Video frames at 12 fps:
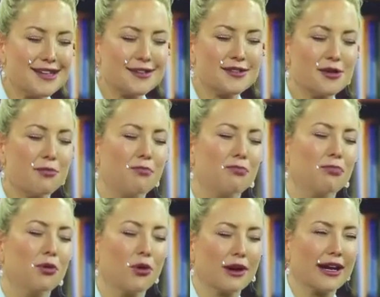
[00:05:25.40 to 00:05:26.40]
sounds so
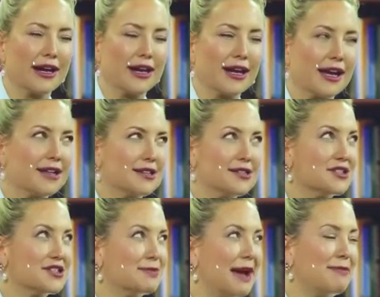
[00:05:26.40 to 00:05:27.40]
boring. It's
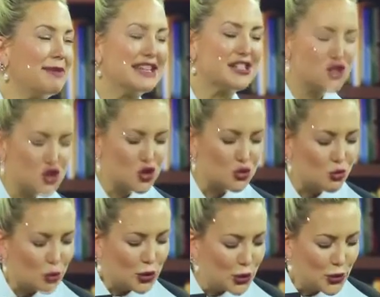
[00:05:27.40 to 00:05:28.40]
just, but it's
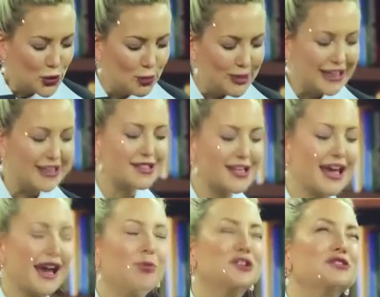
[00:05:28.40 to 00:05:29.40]
true, but it's like,
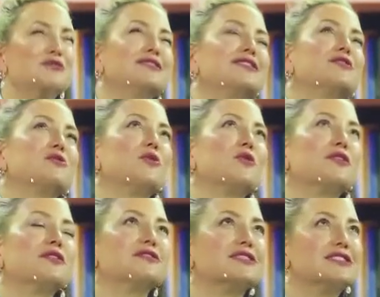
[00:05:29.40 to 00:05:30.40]
I wish there was another
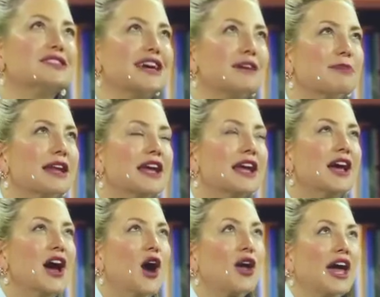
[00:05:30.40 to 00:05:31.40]
word to say it, but
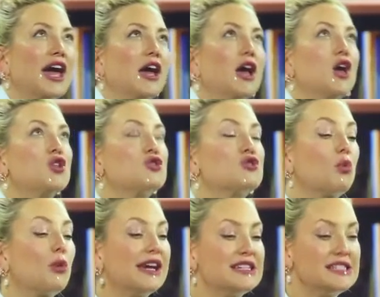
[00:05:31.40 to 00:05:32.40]
okay.
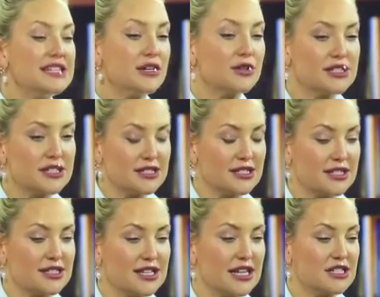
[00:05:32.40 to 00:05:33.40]
3 secrets to
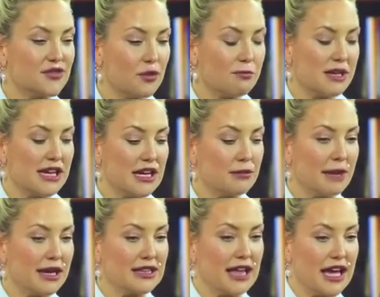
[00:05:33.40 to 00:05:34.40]
success for me in
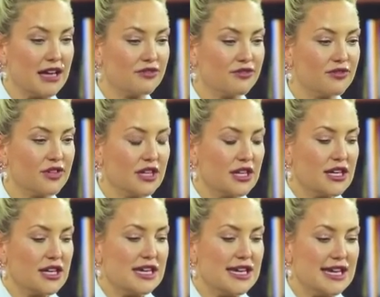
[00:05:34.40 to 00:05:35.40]
my life
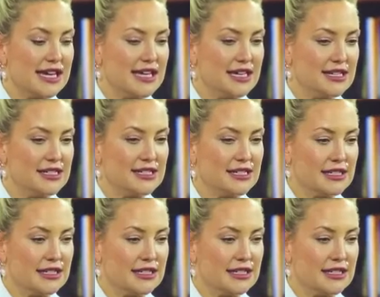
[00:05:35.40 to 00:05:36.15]
is